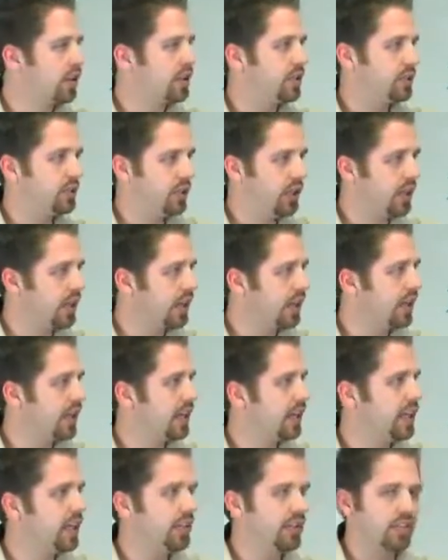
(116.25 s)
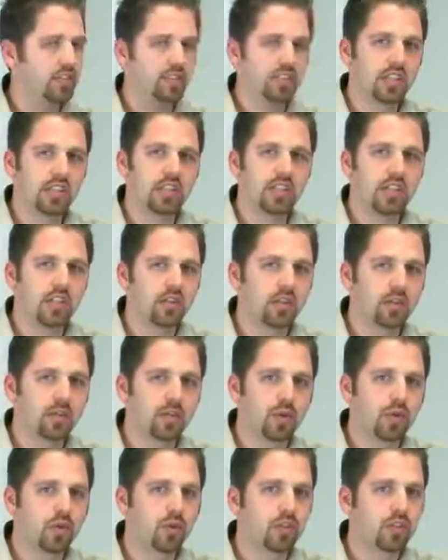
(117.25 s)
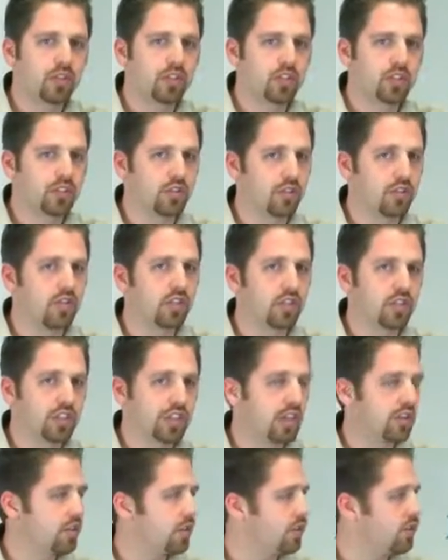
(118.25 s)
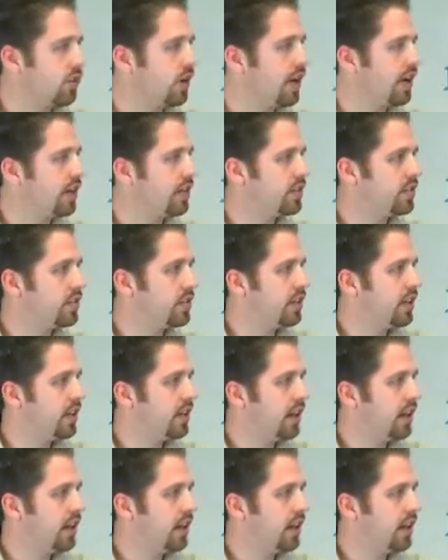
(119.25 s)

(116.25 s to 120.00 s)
You just plug it in, you can see the other computers, and you can start to share those files